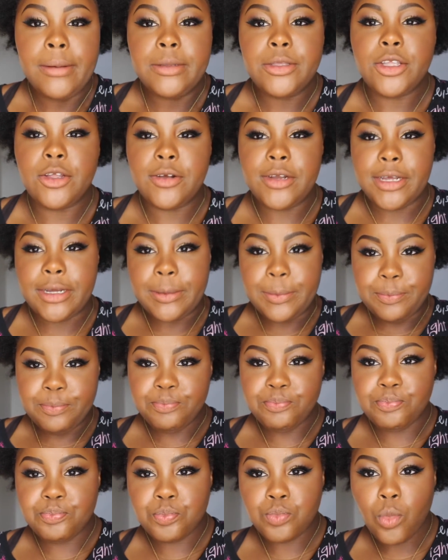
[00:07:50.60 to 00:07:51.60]
So now
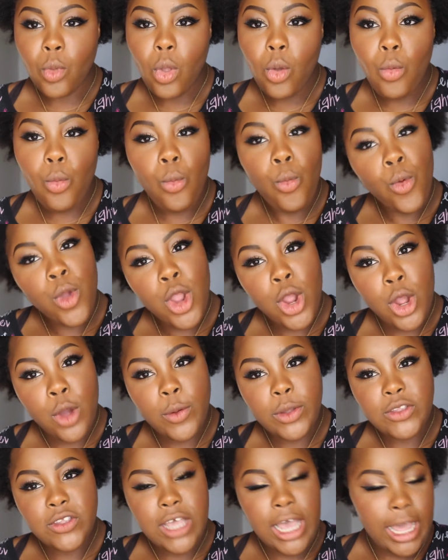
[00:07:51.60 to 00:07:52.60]
we are
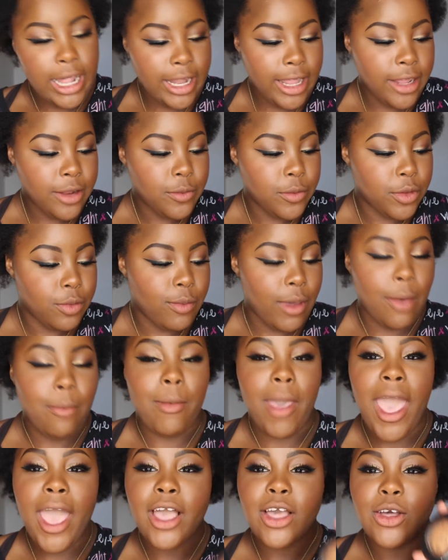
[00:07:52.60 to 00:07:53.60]
going to highlight with my
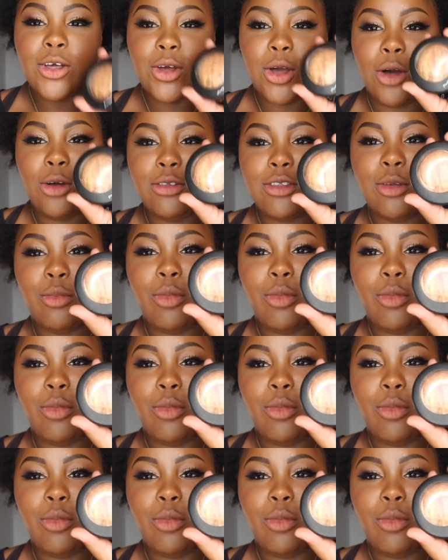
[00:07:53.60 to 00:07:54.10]
MAC Gold